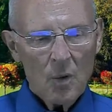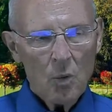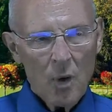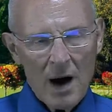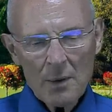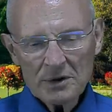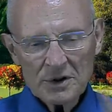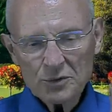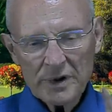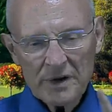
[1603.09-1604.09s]
Why was
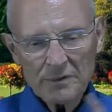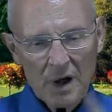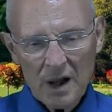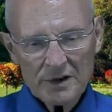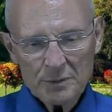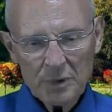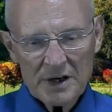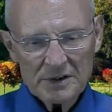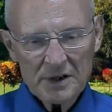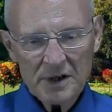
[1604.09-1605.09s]
the tree of knowledge
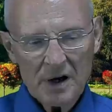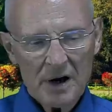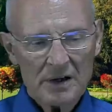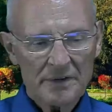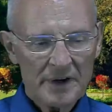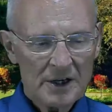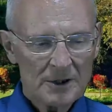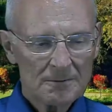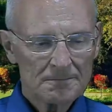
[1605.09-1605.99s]
placed in the Garden of Eden?